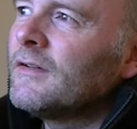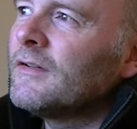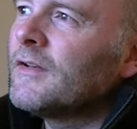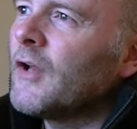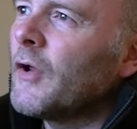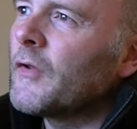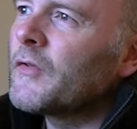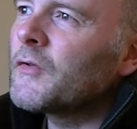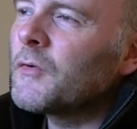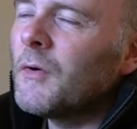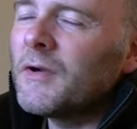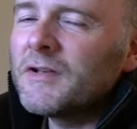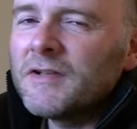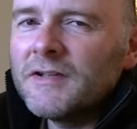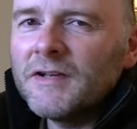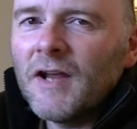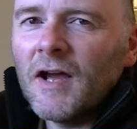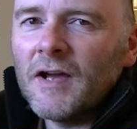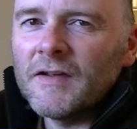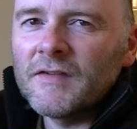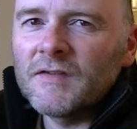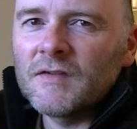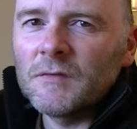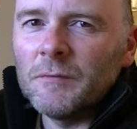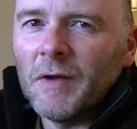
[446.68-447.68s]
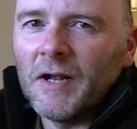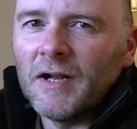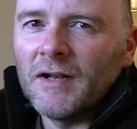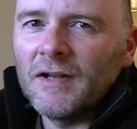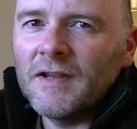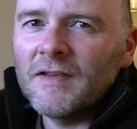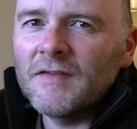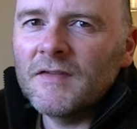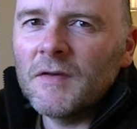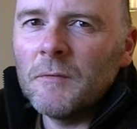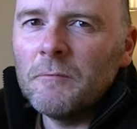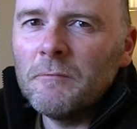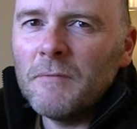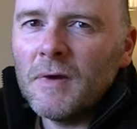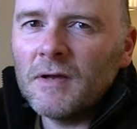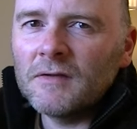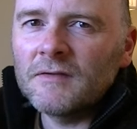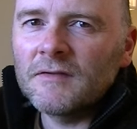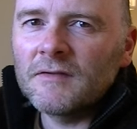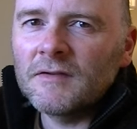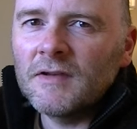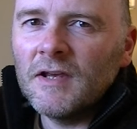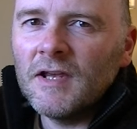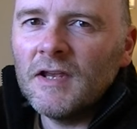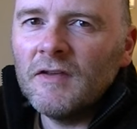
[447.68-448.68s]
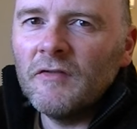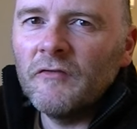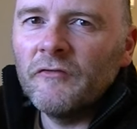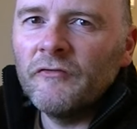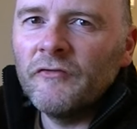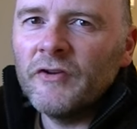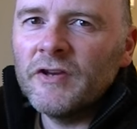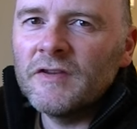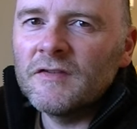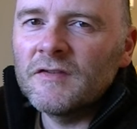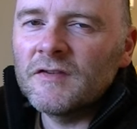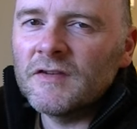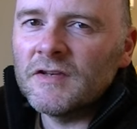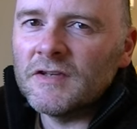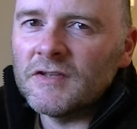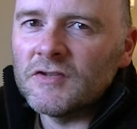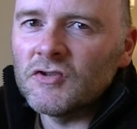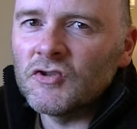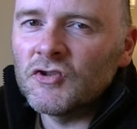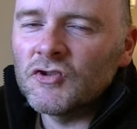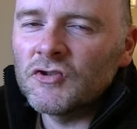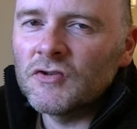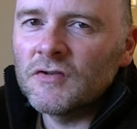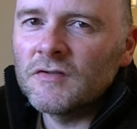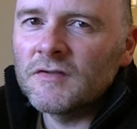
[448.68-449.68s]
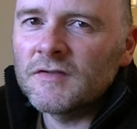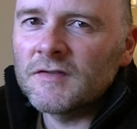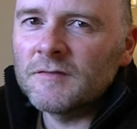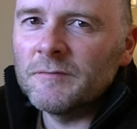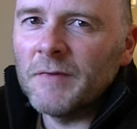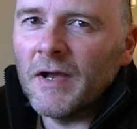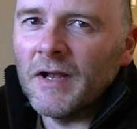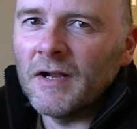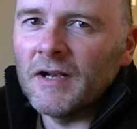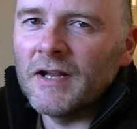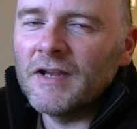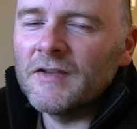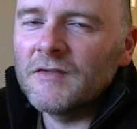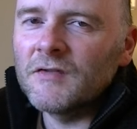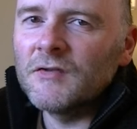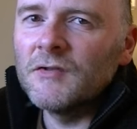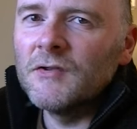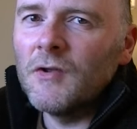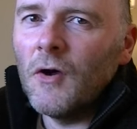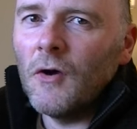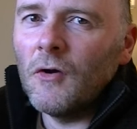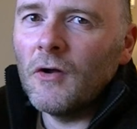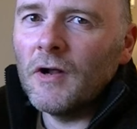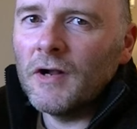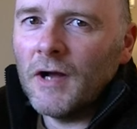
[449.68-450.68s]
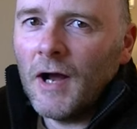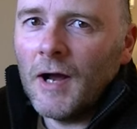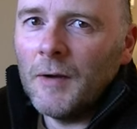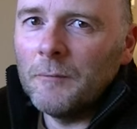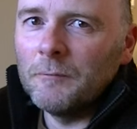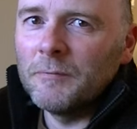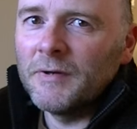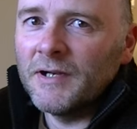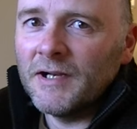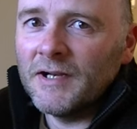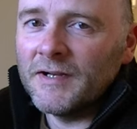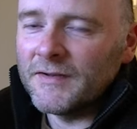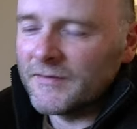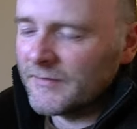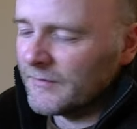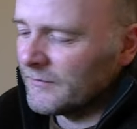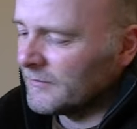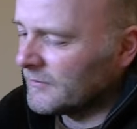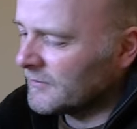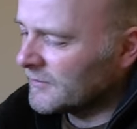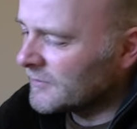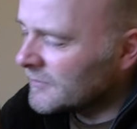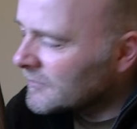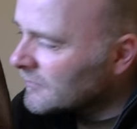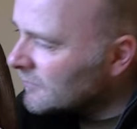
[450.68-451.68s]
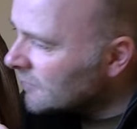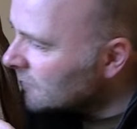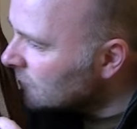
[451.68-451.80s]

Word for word: No, it's quite a nice smell. It's a musky vintage smell. It's not unpleasant.